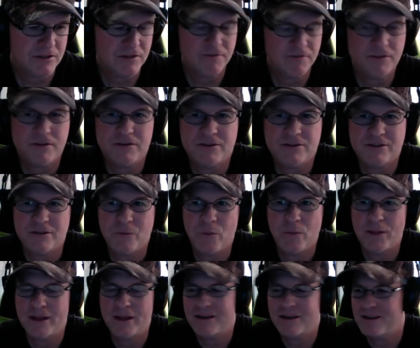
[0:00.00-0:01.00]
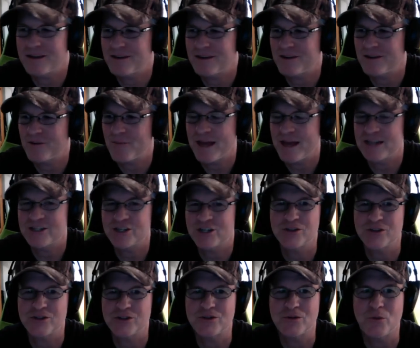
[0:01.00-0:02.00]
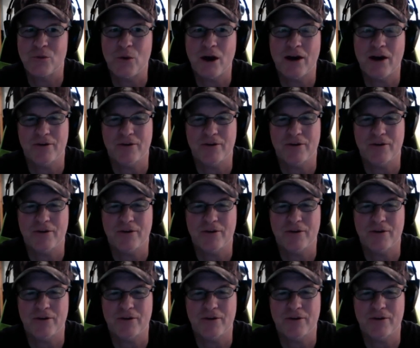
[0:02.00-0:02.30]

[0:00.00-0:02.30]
As if there's some, like, you know, magical